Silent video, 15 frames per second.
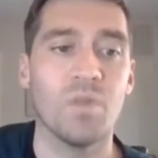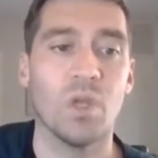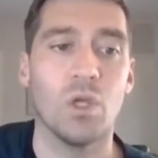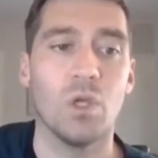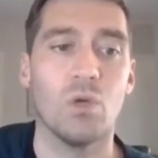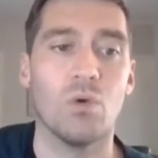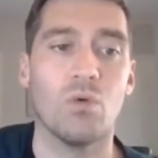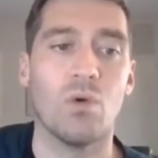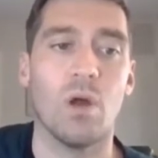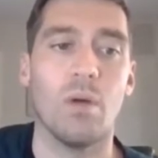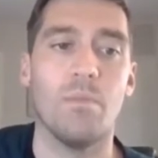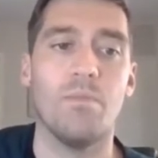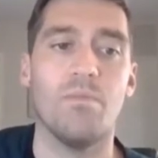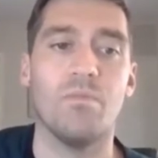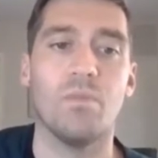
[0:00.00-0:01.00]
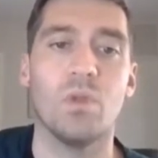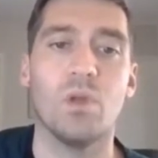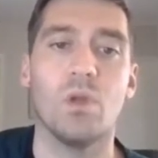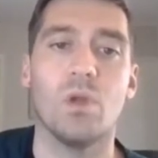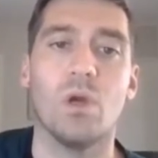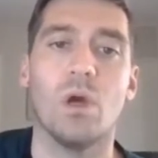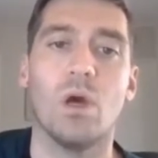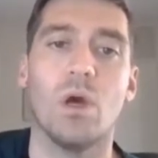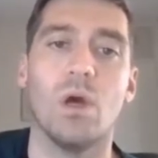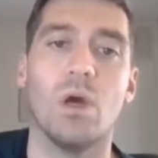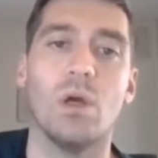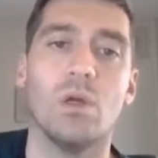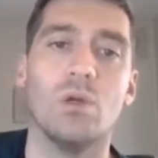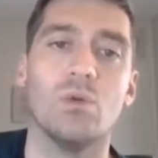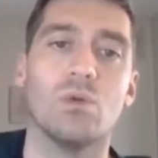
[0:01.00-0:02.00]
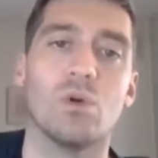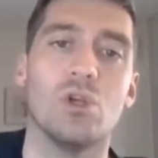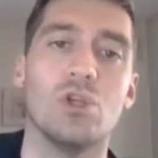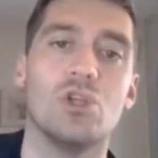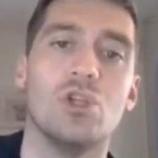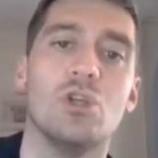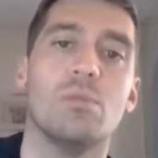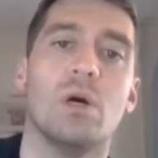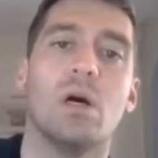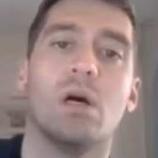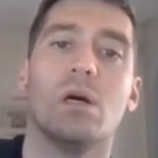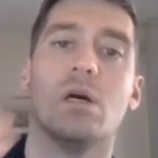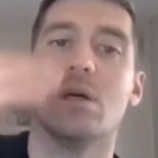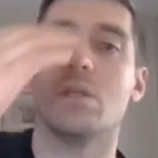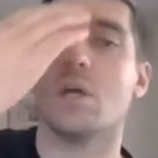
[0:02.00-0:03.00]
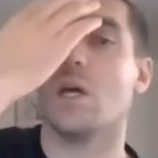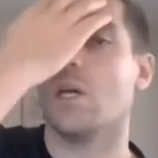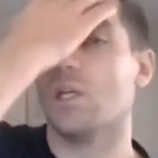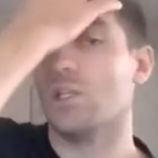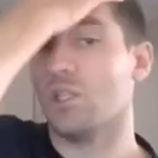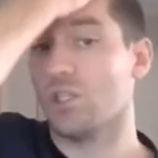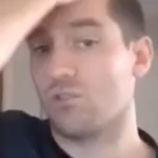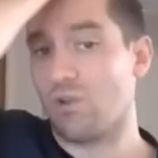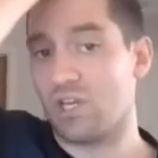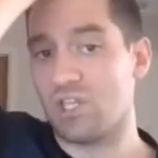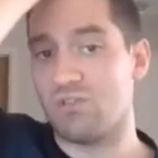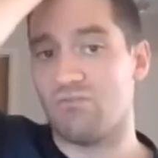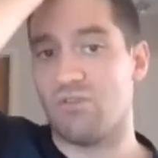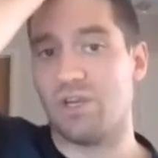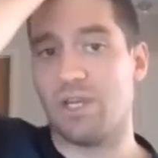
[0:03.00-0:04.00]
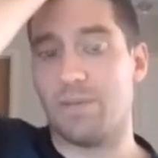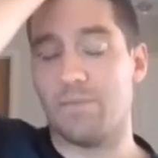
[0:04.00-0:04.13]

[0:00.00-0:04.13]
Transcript: Your consumer discretionary